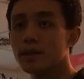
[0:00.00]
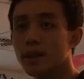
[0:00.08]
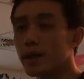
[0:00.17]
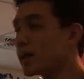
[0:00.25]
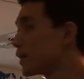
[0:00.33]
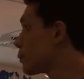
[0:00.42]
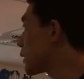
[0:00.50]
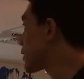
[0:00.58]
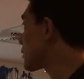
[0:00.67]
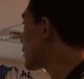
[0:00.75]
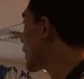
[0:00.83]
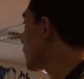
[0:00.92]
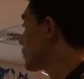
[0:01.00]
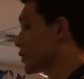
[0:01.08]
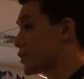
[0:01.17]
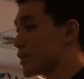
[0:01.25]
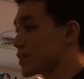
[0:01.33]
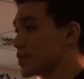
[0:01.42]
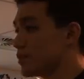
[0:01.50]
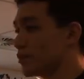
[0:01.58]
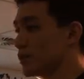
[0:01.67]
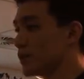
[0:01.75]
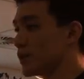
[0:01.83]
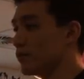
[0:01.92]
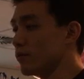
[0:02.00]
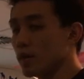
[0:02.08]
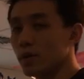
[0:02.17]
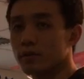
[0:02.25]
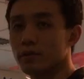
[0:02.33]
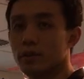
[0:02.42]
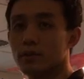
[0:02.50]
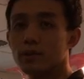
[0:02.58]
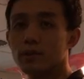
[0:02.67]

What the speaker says: 80 plus 5 for 64 in Vodafone.